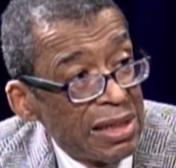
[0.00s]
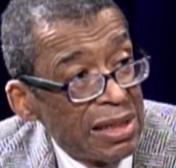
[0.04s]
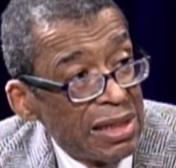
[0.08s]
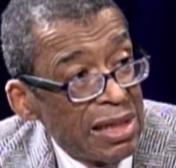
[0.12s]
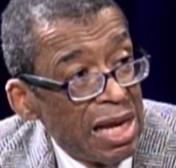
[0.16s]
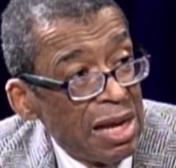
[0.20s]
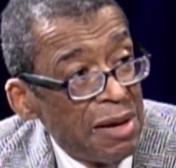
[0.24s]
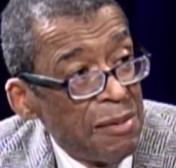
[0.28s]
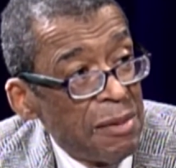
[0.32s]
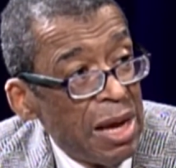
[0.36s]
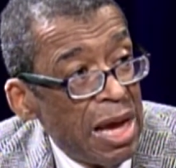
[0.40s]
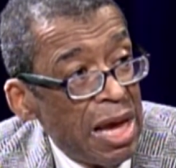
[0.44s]

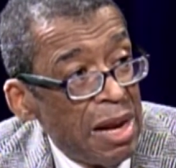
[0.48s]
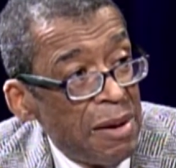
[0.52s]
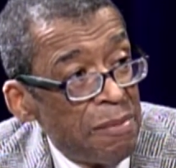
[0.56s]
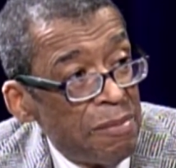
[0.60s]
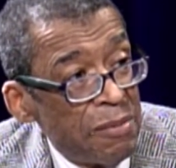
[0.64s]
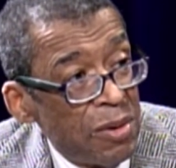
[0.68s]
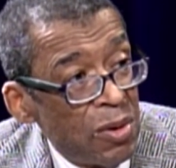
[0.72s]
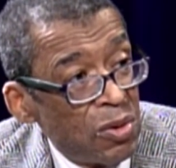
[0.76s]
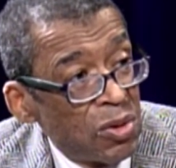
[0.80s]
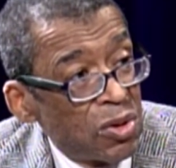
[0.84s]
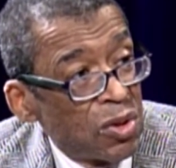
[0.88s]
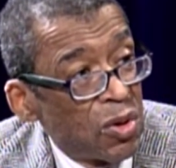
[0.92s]
And
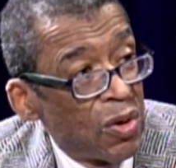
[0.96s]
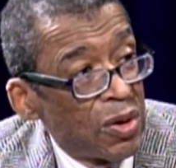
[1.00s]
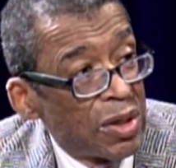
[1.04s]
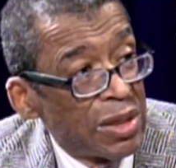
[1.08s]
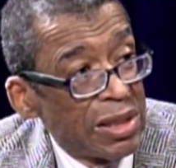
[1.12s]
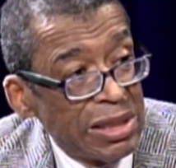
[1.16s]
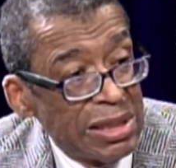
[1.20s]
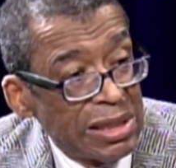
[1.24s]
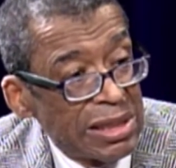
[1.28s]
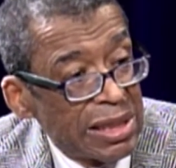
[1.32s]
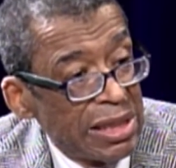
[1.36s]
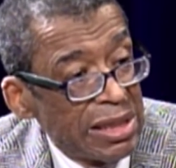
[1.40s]
most
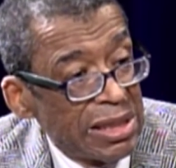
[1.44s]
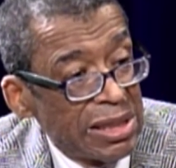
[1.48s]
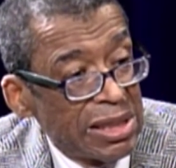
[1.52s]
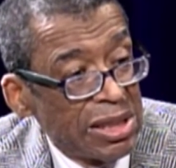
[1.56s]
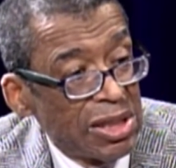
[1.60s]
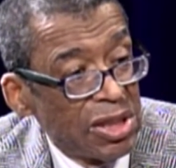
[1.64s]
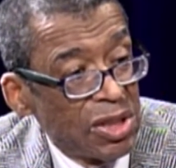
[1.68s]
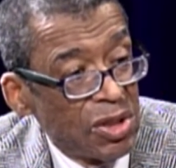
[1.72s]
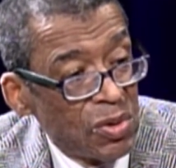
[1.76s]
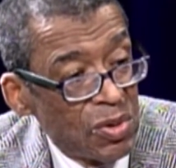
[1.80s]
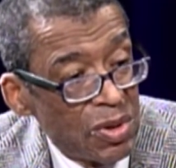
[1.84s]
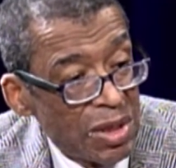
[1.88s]

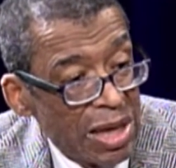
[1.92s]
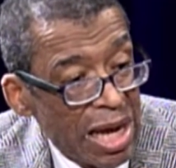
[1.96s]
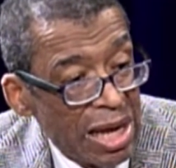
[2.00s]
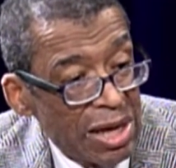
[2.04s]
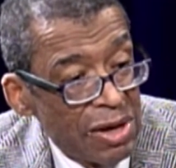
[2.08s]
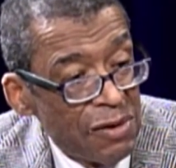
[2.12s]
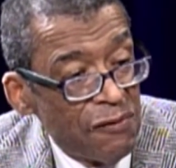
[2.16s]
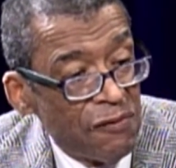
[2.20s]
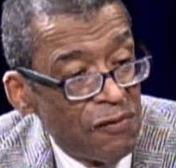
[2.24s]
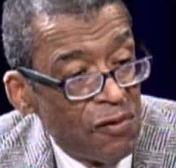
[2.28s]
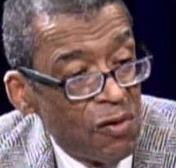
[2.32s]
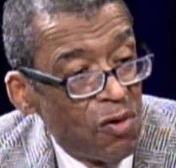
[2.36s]
organizations do
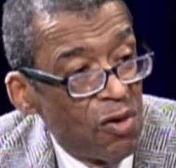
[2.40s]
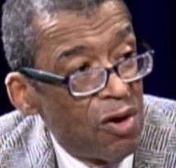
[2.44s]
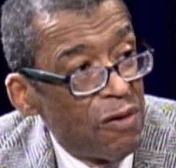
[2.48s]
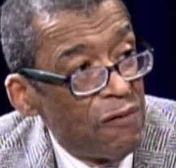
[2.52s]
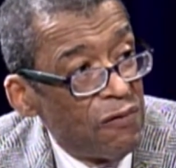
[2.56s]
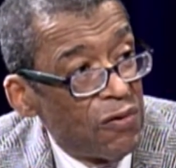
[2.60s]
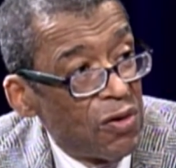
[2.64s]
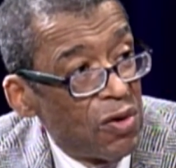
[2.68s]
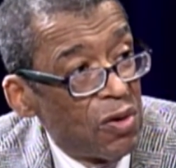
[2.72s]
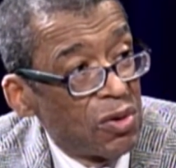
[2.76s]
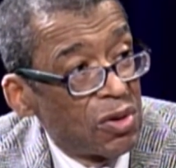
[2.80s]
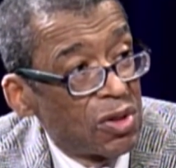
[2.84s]
not
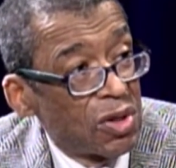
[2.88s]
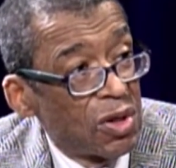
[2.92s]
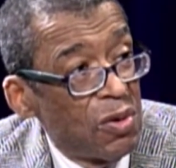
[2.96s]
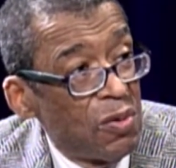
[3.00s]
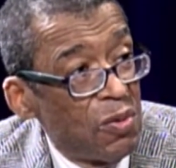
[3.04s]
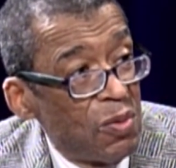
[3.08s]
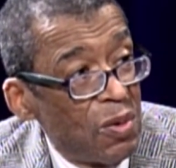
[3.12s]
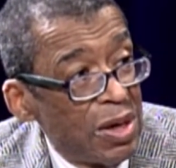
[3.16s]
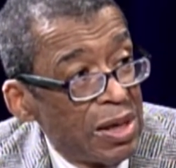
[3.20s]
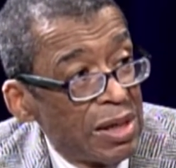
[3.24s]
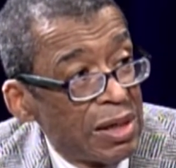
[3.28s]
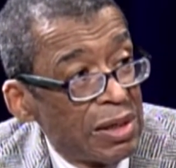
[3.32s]
inform folks
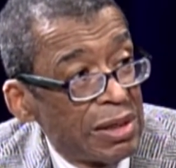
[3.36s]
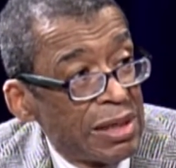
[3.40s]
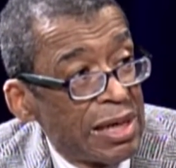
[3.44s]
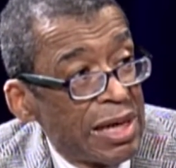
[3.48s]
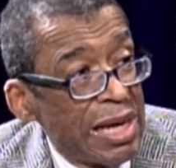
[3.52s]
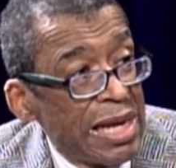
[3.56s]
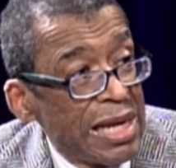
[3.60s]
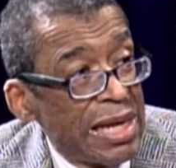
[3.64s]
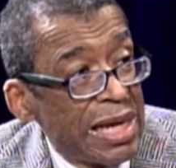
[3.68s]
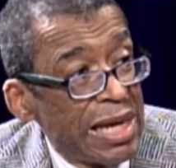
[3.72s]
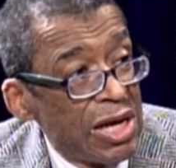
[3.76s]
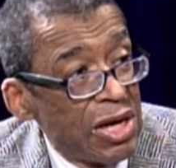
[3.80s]
on what
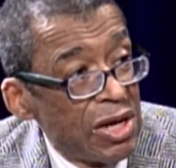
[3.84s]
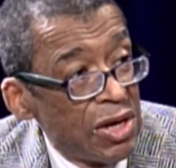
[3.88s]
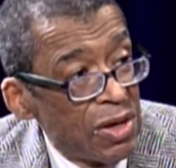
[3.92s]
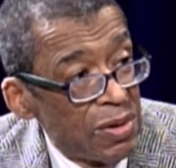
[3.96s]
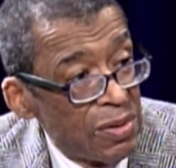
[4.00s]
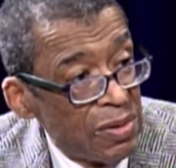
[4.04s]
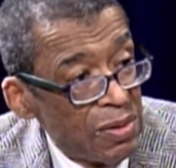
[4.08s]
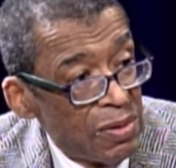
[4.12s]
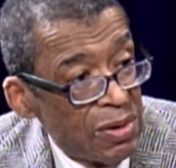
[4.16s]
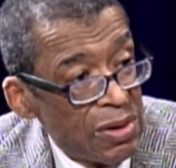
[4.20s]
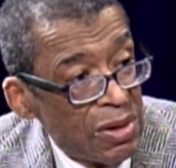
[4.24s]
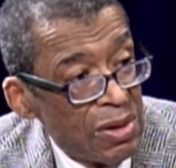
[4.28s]
they can
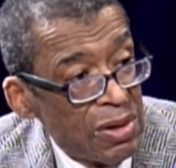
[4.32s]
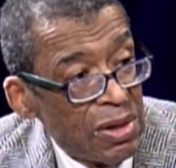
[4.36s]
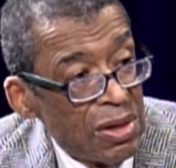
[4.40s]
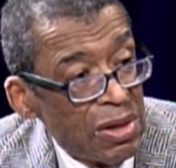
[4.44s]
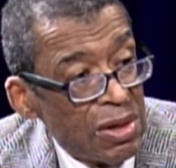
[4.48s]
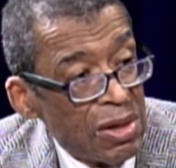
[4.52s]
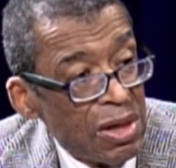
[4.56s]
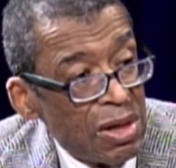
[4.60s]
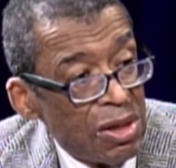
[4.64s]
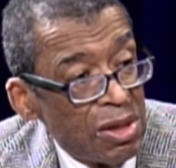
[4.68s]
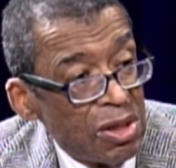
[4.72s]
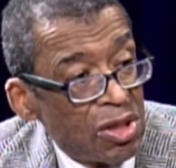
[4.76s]
do
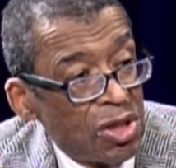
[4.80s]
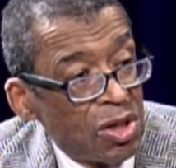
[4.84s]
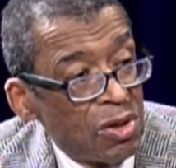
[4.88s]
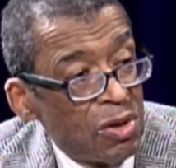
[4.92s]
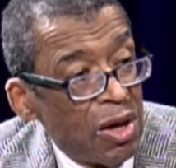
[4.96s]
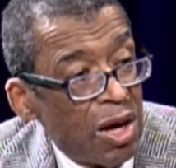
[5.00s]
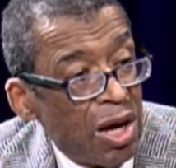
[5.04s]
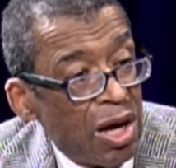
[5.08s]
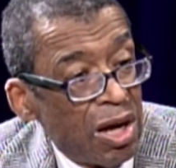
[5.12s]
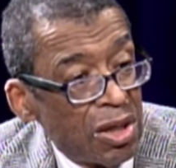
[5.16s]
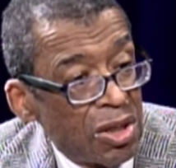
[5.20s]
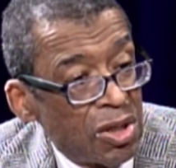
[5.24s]

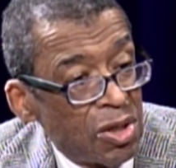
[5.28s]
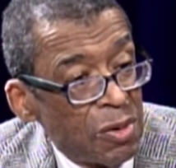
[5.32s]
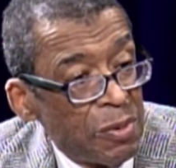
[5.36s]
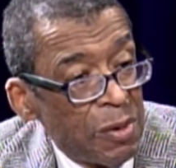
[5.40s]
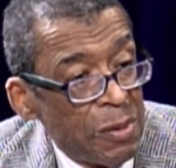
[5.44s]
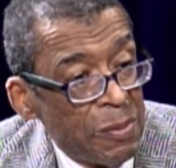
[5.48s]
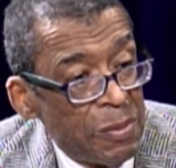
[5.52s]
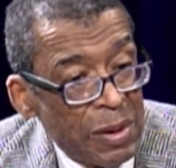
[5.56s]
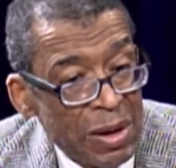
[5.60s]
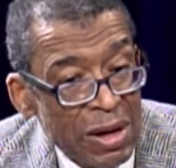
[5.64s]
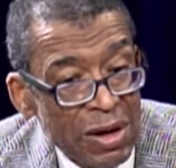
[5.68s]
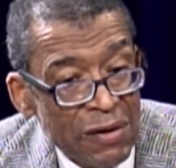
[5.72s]
to
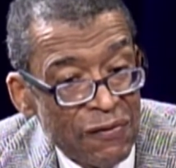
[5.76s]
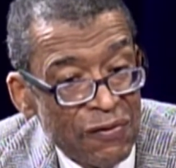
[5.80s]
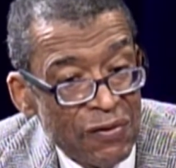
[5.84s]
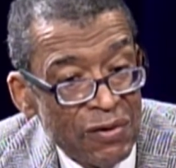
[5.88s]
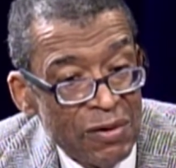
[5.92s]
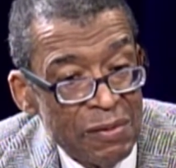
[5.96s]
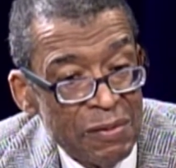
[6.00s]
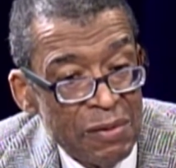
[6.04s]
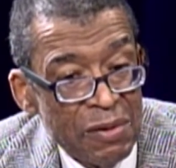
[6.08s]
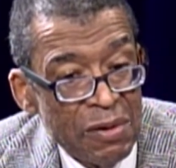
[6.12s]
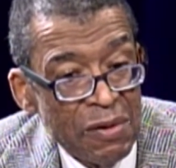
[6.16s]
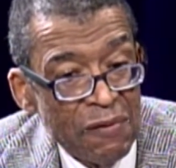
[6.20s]
prepare
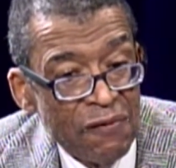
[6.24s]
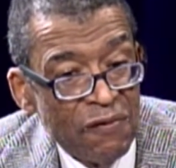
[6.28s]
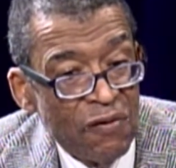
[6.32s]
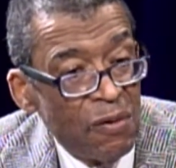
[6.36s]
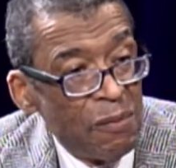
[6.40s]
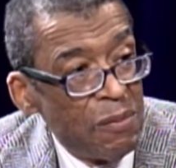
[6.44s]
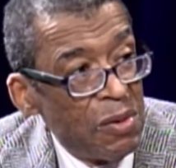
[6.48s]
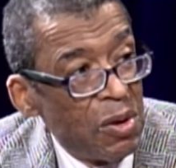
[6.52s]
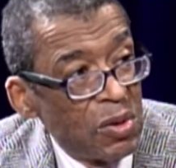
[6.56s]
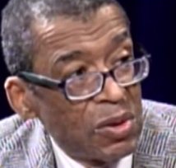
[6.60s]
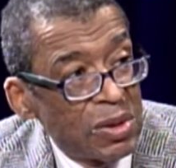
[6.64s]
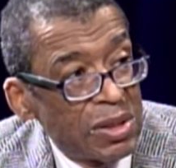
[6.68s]
for
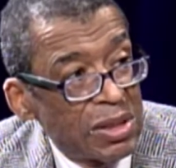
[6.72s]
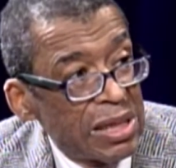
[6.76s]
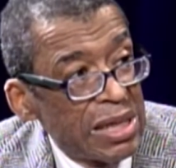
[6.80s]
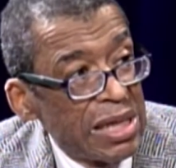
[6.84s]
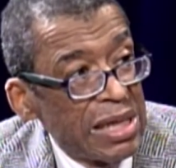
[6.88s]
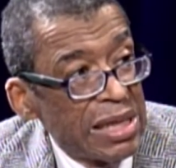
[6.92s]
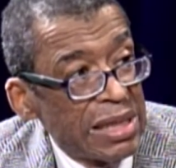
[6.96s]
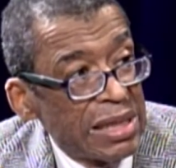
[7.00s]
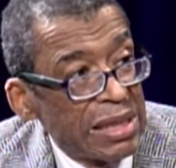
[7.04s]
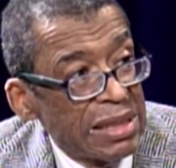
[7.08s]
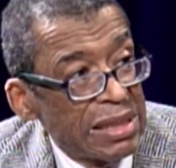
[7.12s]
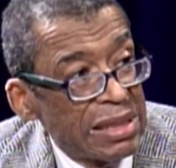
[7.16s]
most
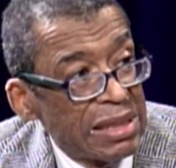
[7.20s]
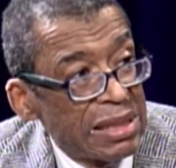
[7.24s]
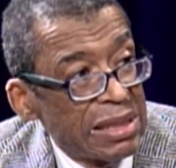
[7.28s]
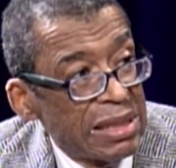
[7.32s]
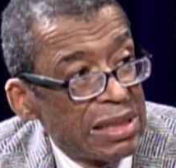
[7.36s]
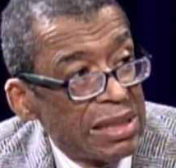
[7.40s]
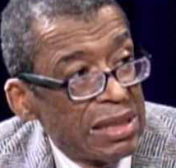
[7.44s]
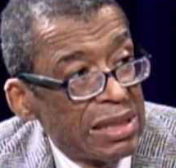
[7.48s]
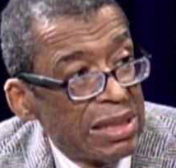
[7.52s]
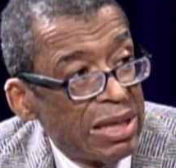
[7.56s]
things.